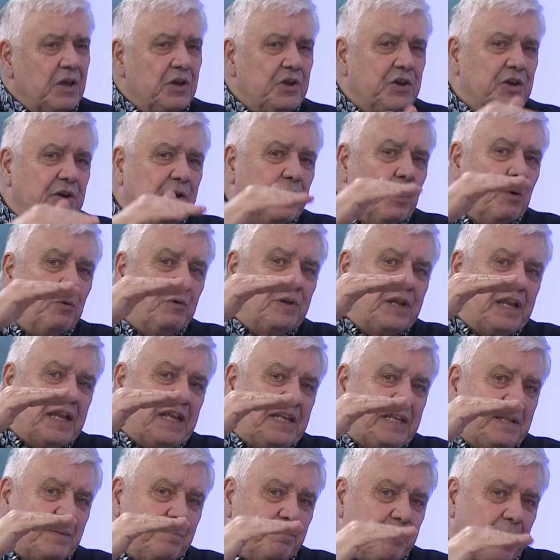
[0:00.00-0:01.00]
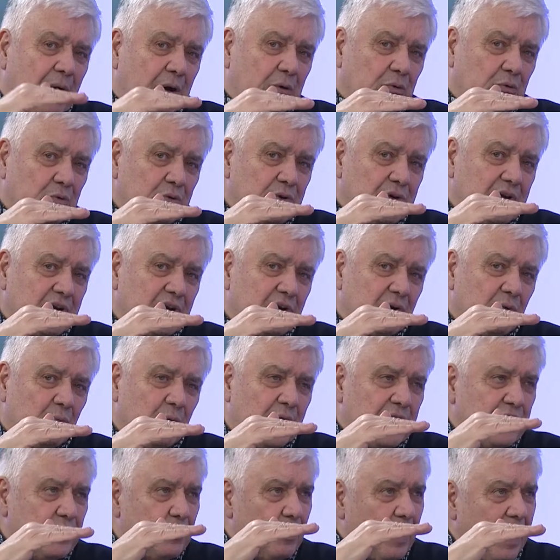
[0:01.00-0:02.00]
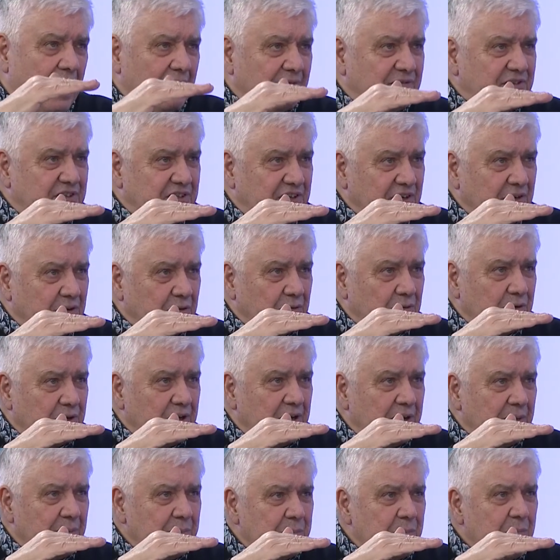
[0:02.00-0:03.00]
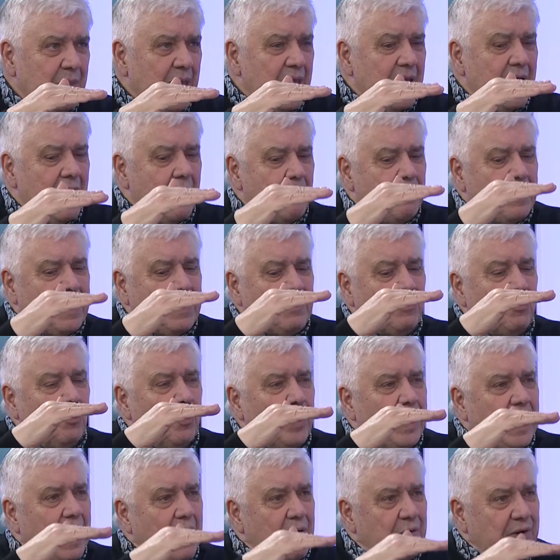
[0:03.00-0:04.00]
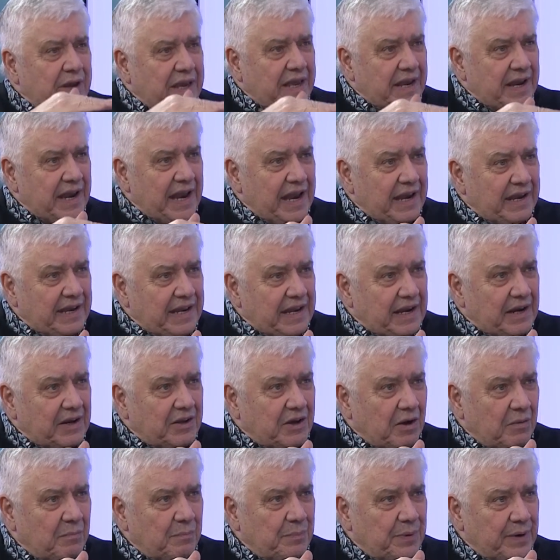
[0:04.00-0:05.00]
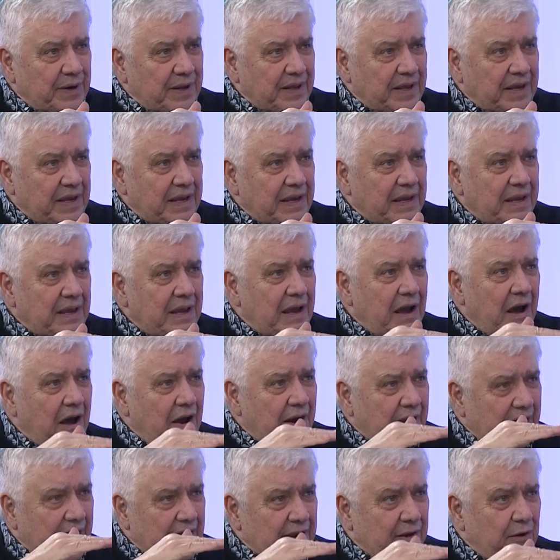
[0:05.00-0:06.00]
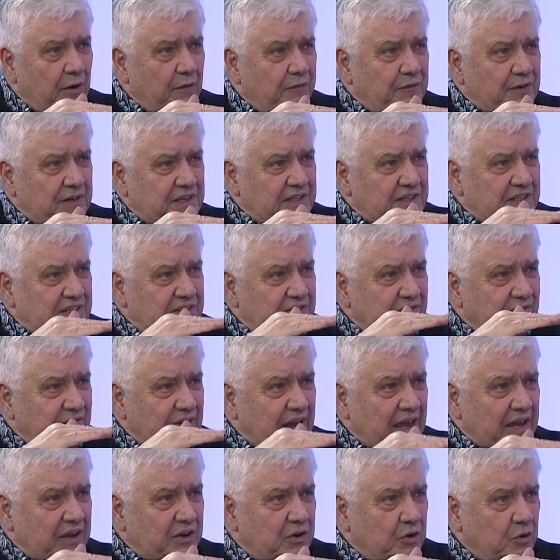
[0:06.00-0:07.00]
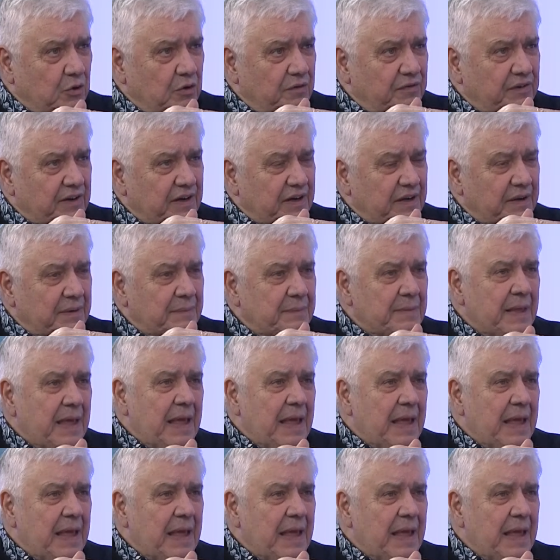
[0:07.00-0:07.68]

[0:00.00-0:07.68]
You don't need the bulk when you have silk. I mean, we are a Canadian company. Our head office is in Vancouver.